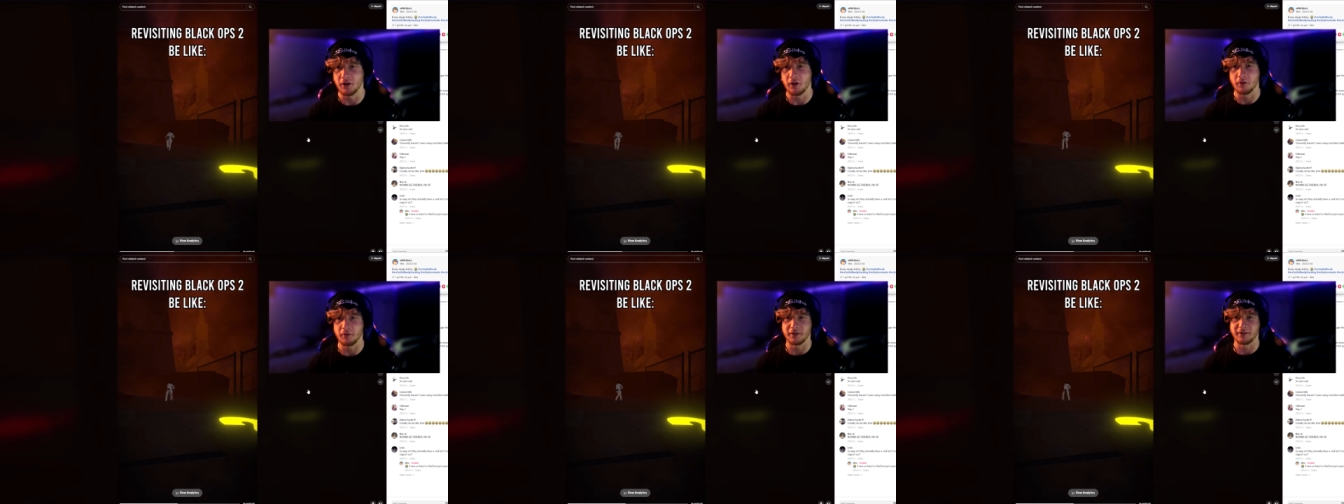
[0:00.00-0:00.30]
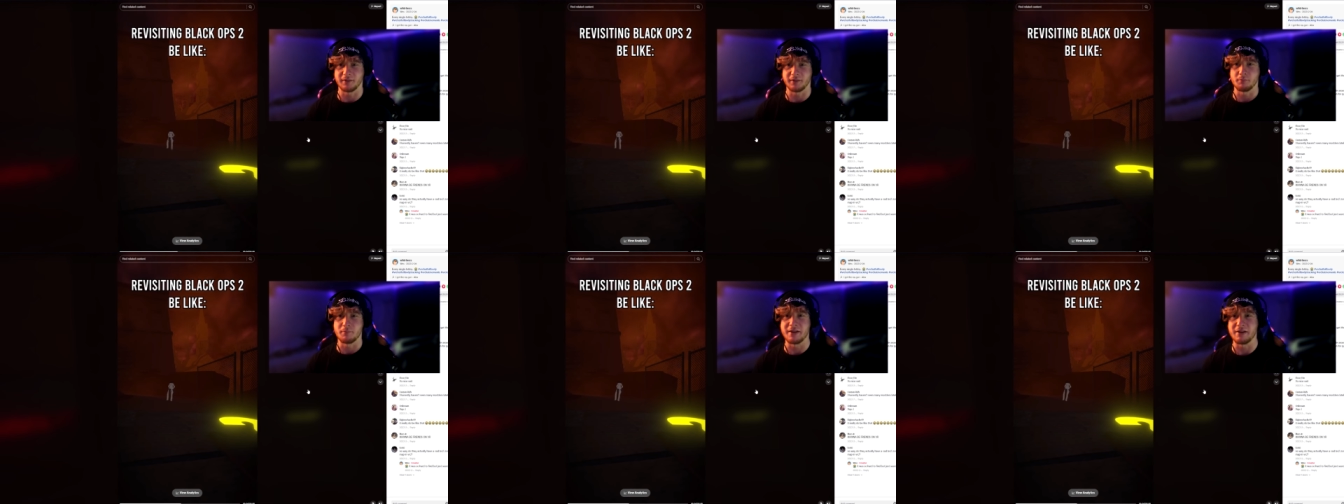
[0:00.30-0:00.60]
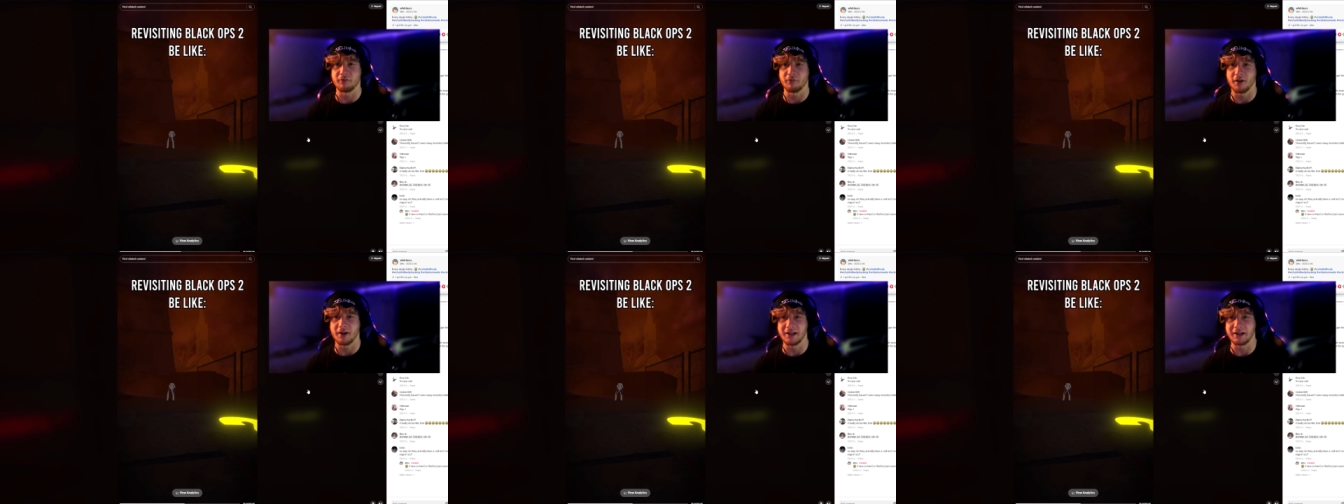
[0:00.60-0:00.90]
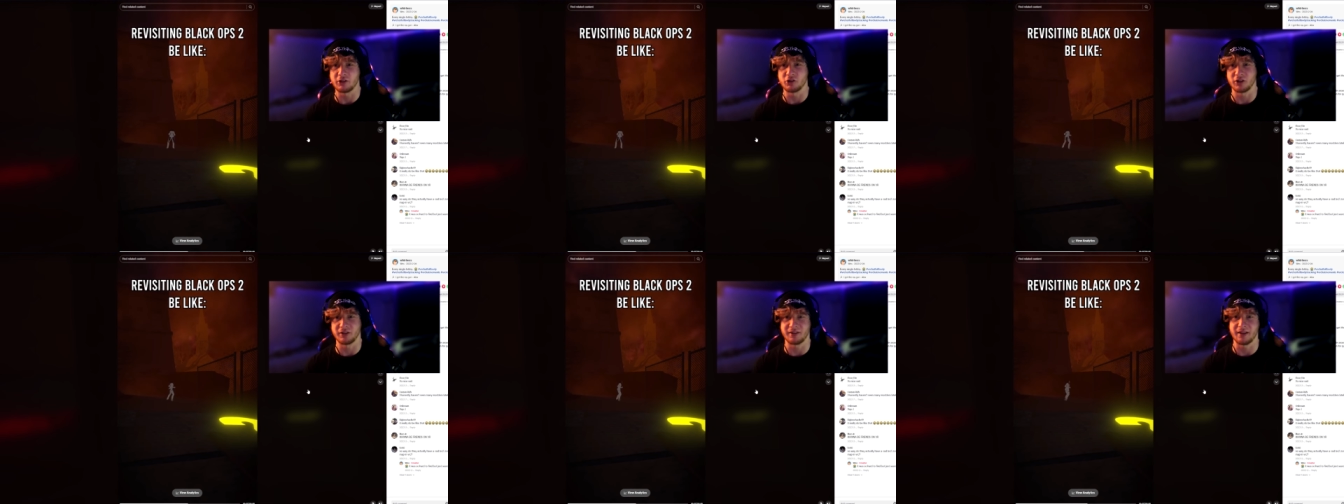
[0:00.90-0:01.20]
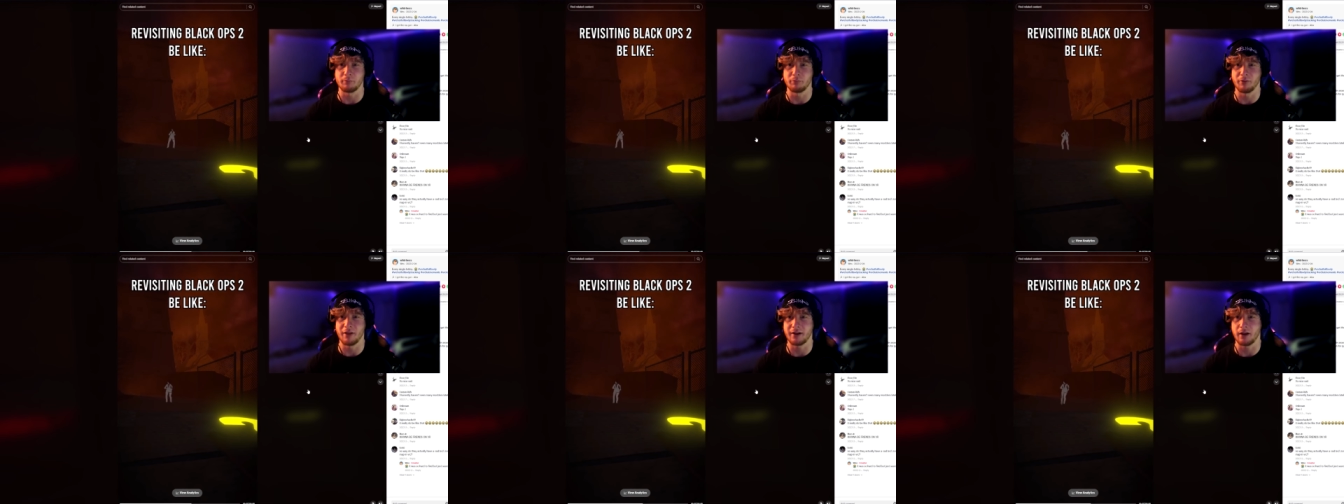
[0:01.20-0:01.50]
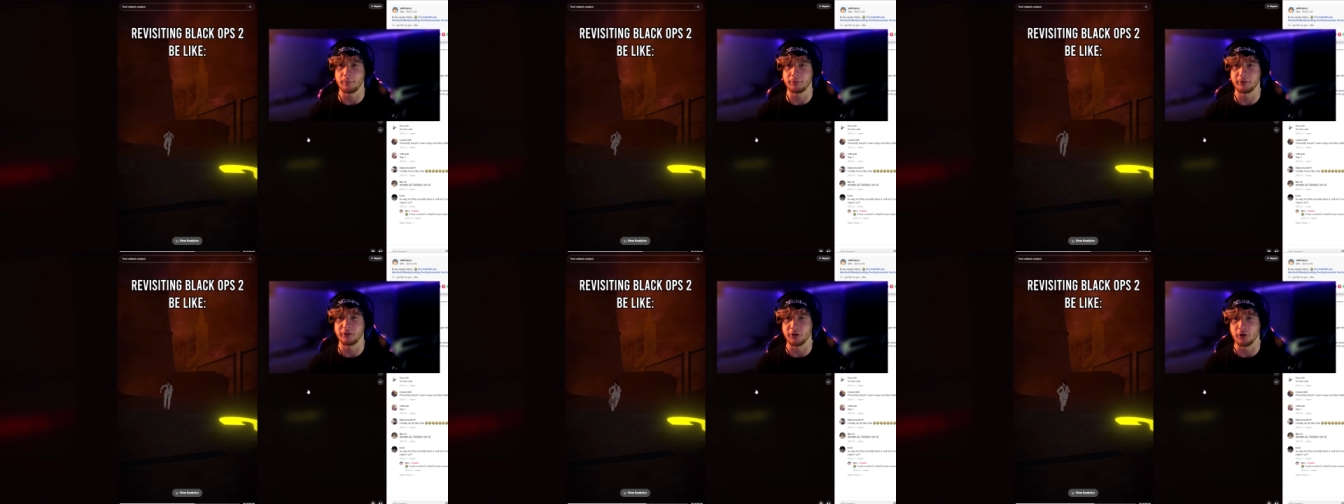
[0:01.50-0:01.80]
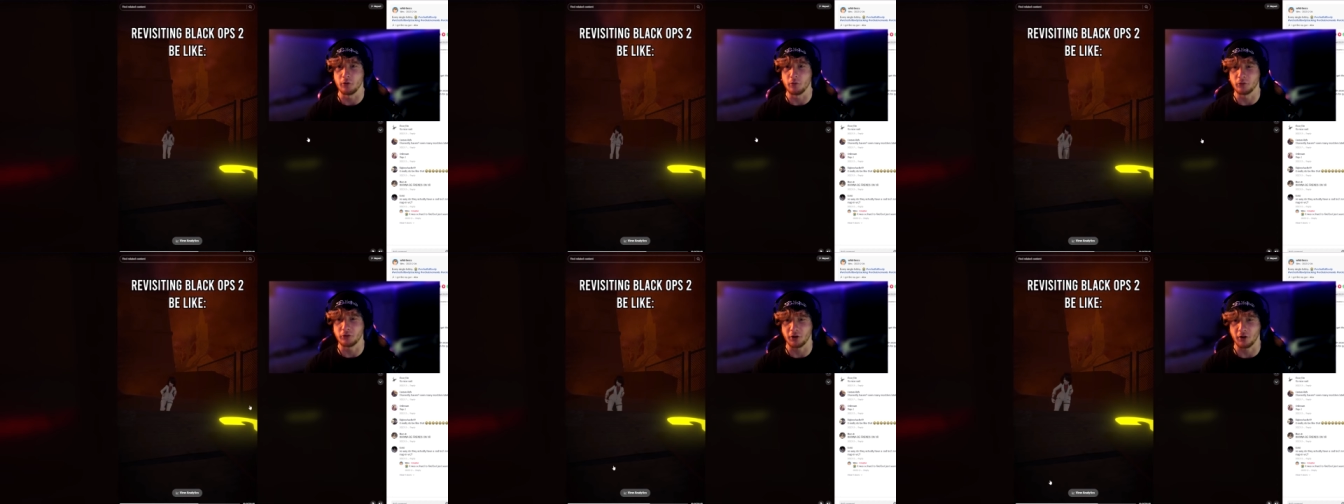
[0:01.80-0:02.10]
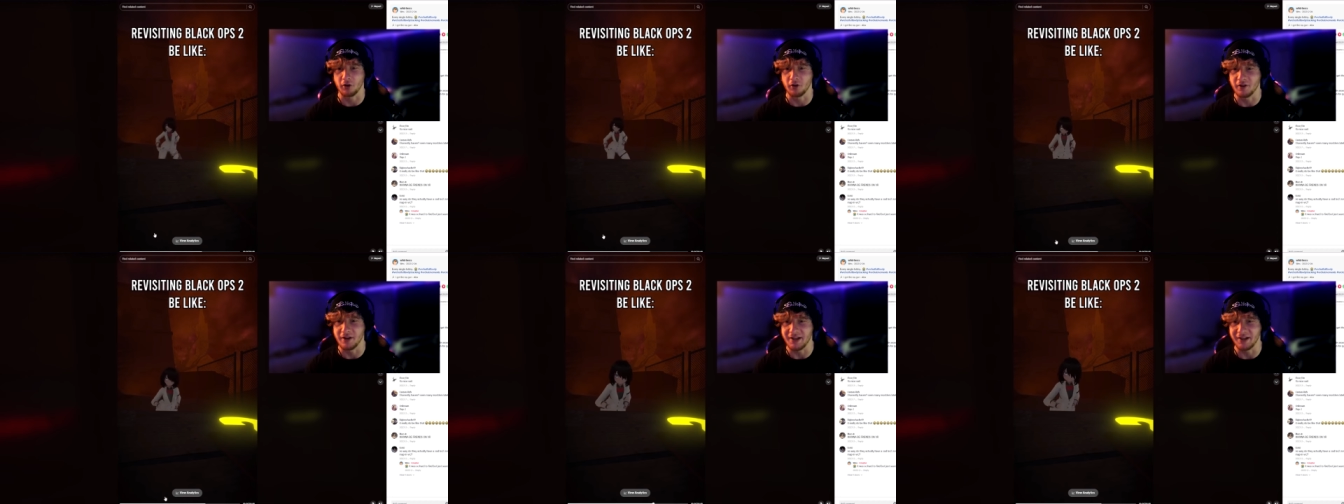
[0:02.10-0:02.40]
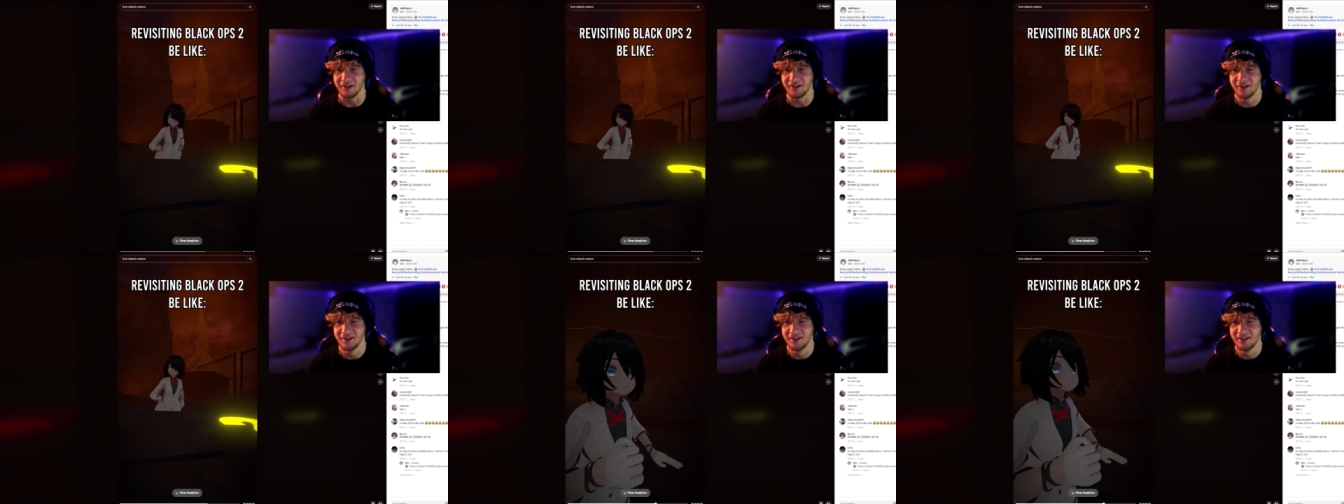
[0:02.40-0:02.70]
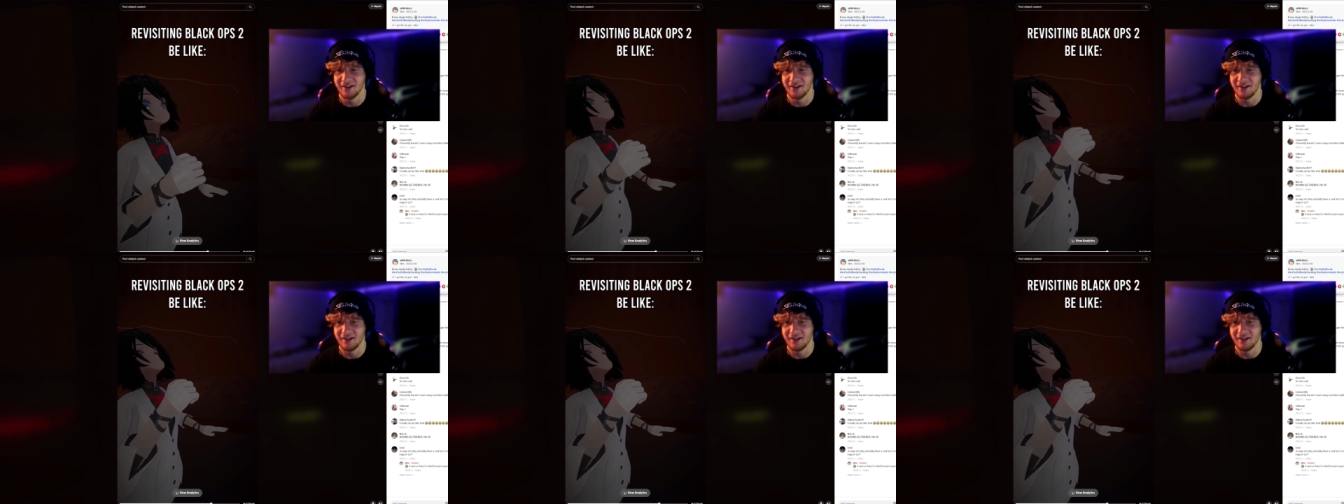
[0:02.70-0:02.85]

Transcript: You know, that's me running just like Black Ops two, turning